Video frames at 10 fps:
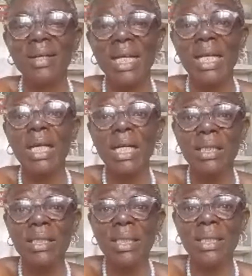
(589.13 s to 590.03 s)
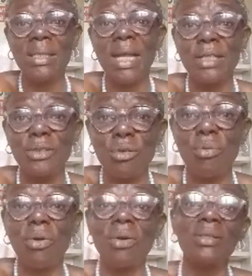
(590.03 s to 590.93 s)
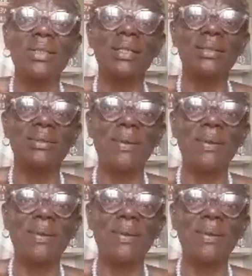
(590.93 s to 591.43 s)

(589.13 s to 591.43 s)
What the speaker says: It heals things like stomach ulcers.